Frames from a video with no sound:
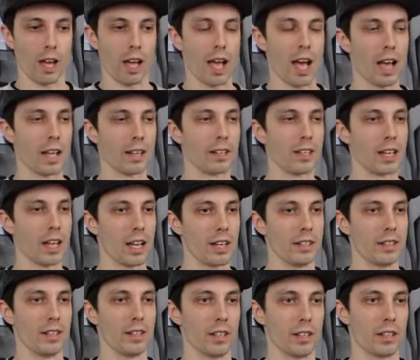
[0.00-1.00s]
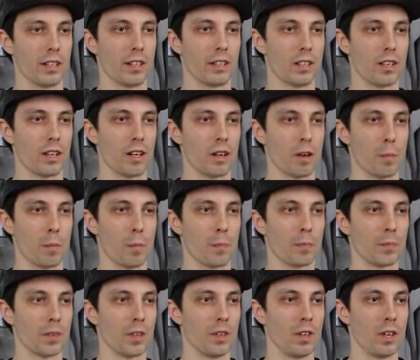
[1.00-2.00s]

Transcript: I had the idea. Um,